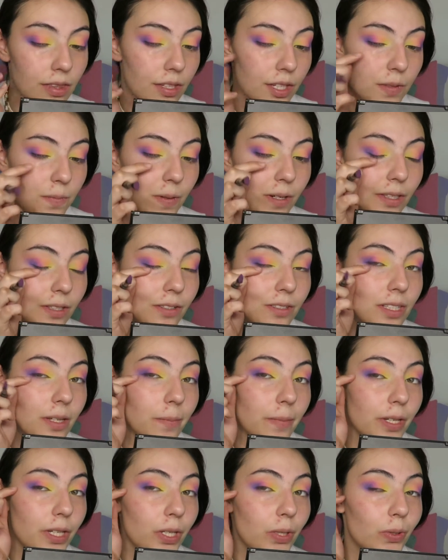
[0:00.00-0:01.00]
This part looks a
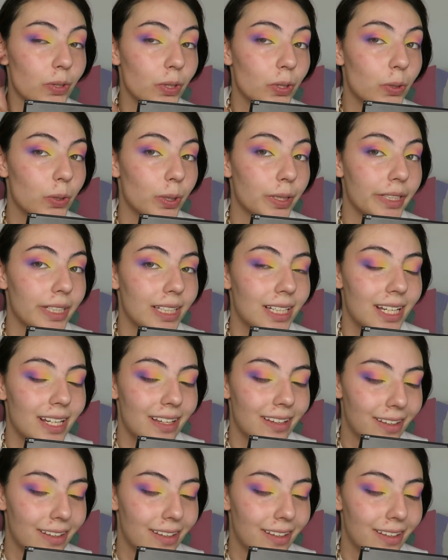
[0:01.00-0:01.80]
bit unicorny.